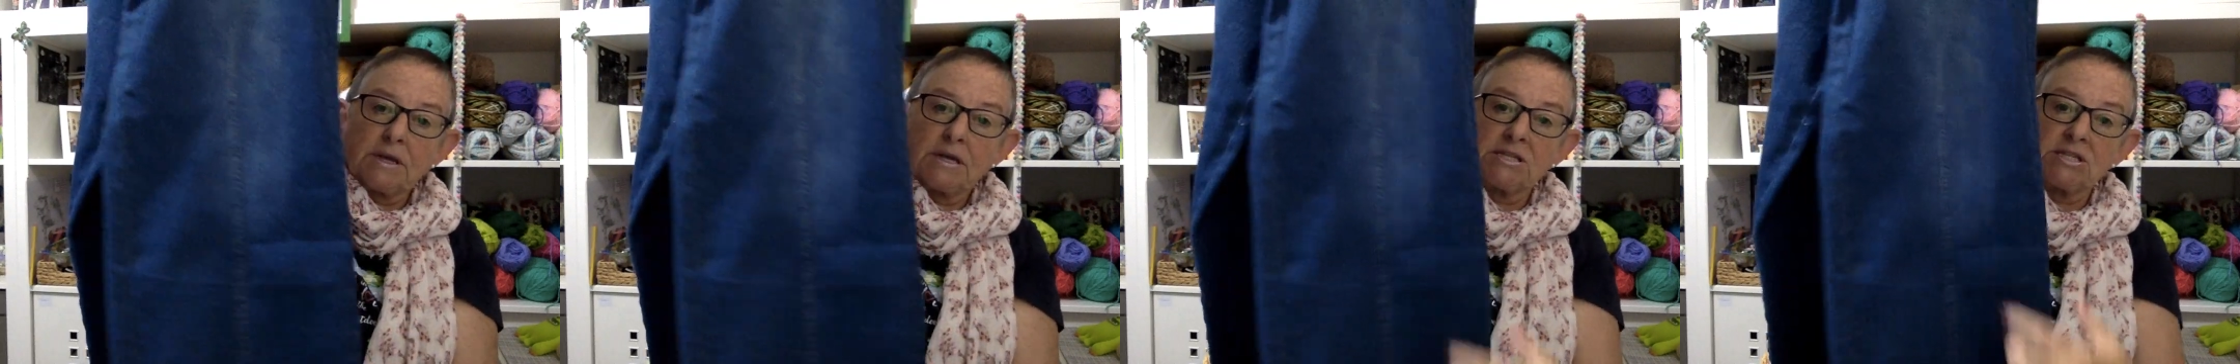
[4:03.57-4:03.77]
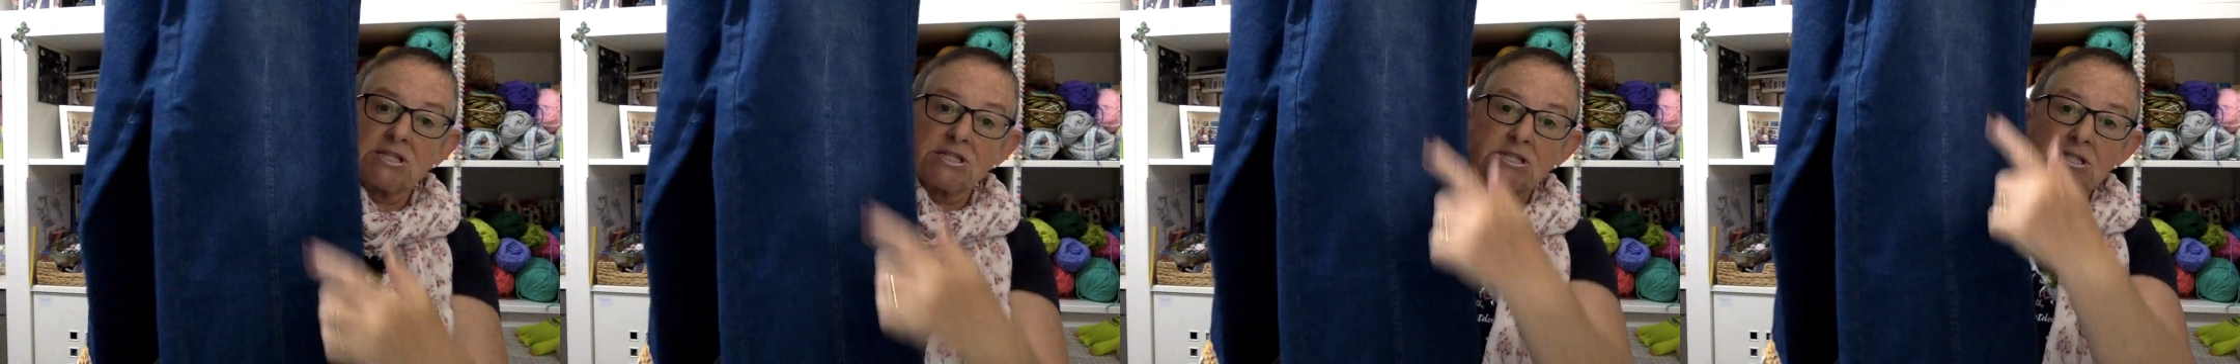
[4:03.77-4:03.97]

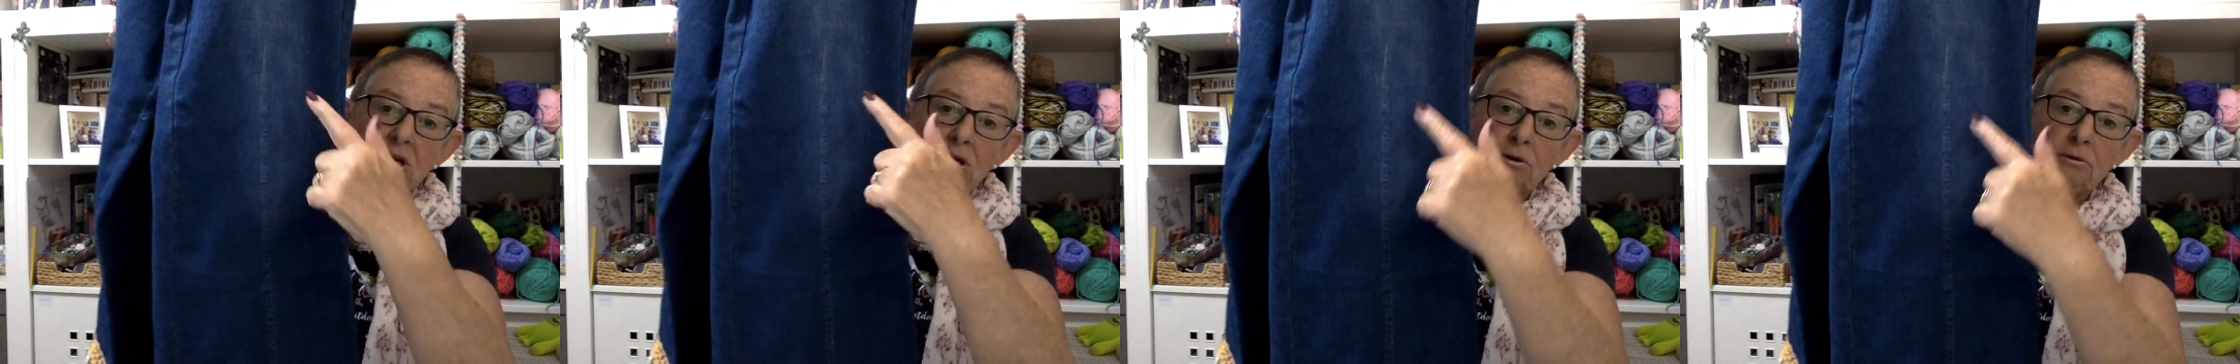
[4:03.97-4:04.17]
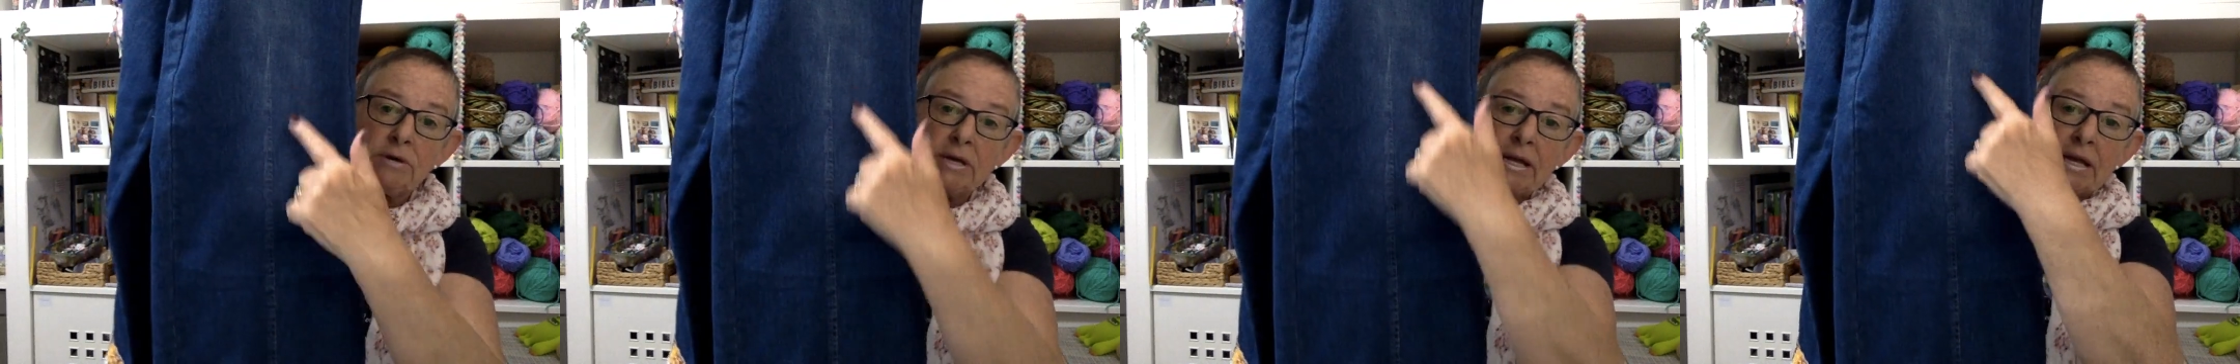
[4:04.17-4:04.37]

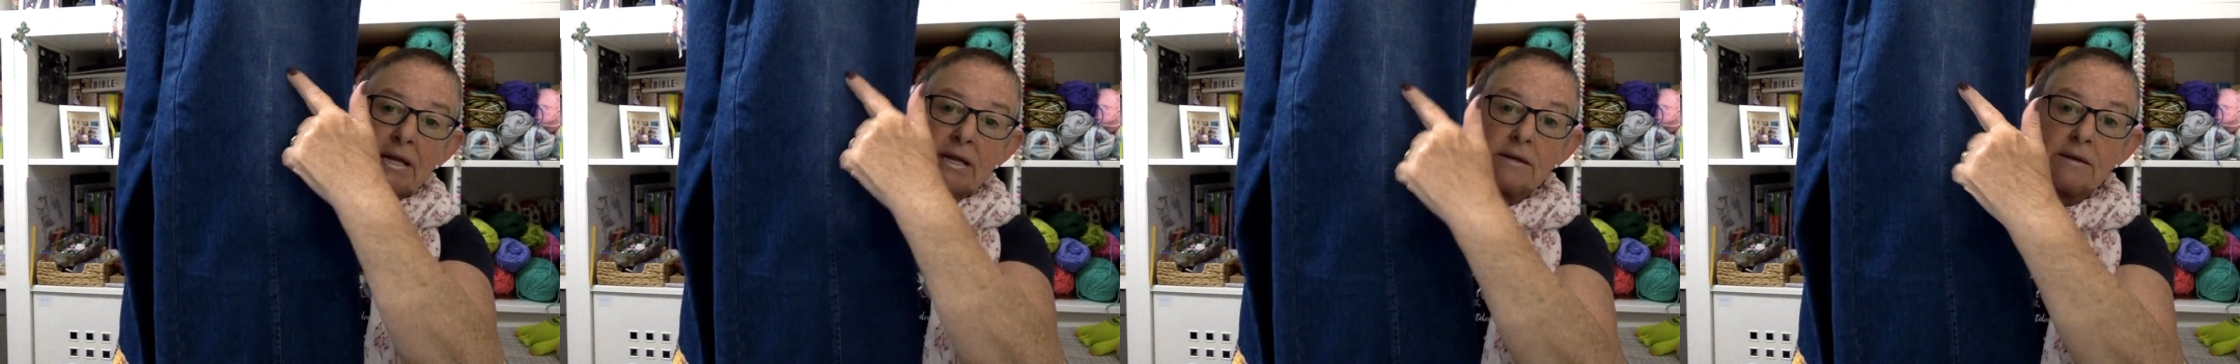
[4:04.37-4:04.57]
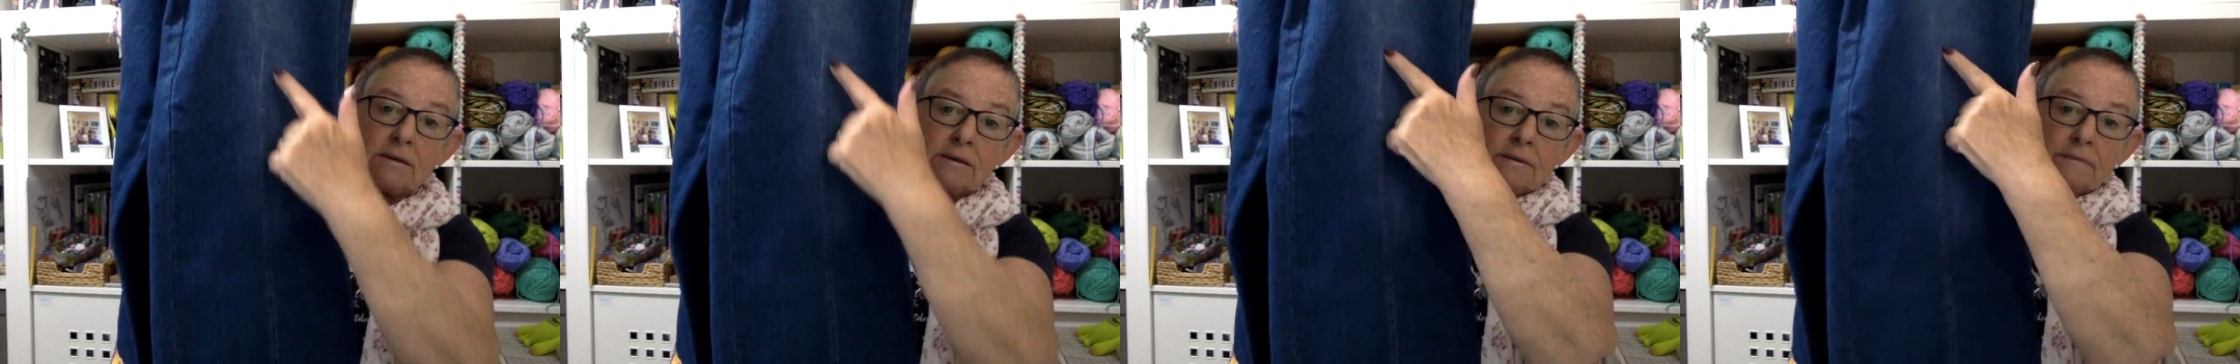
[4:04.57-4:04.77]
sewn
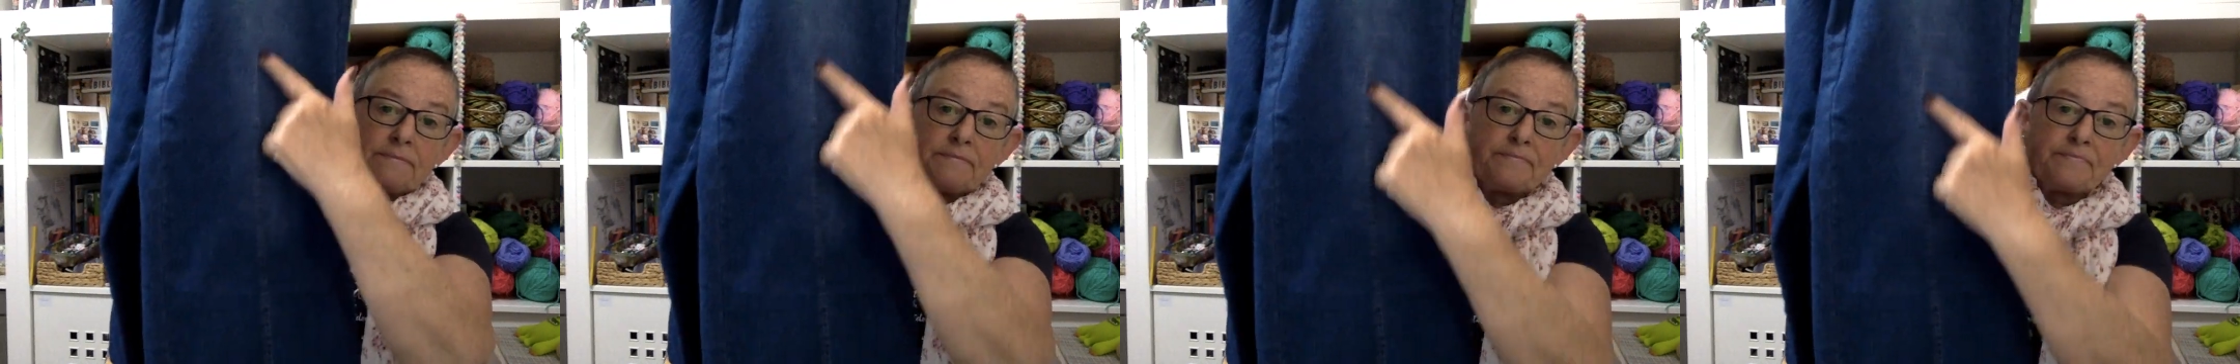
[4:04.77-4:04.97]
in